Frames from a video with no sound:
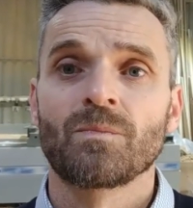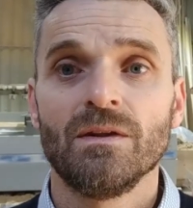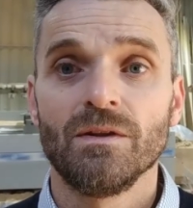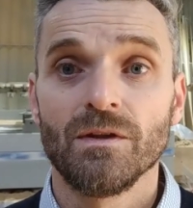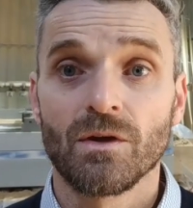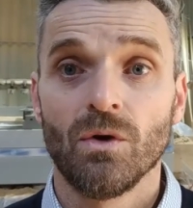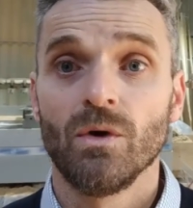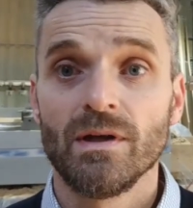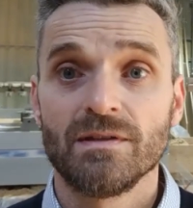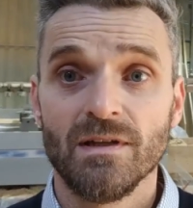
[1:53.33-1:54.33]
The
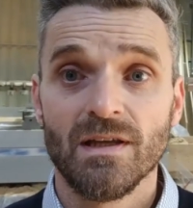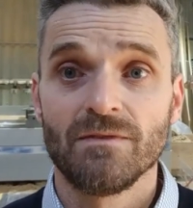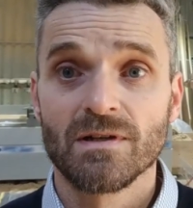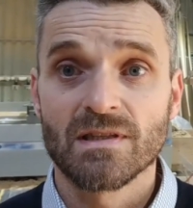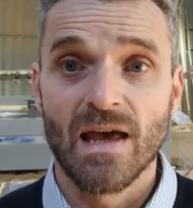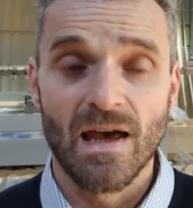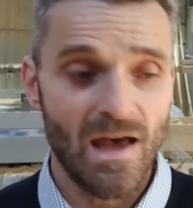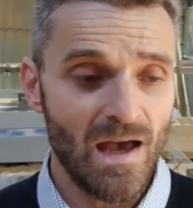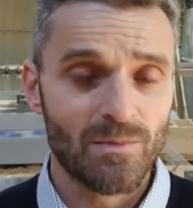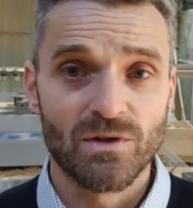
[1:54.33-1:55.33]
Accoya delivers that
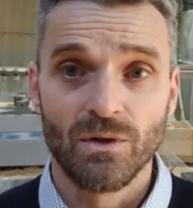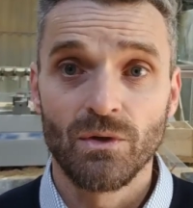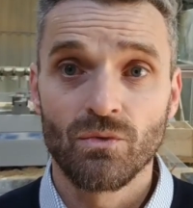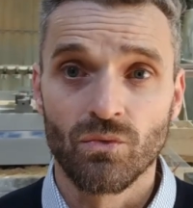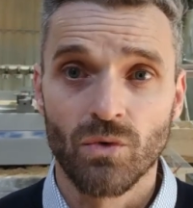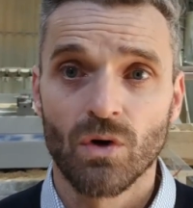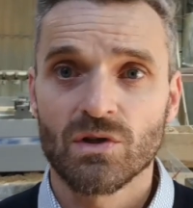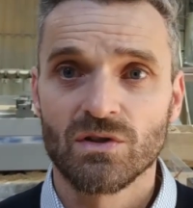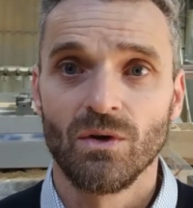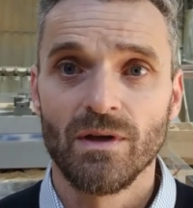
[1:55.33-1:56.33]
absolute
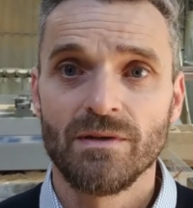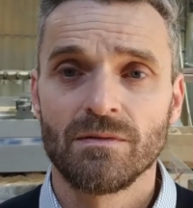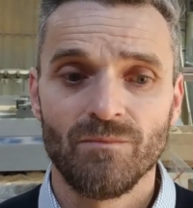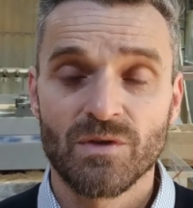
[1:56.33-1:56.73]
rock-solid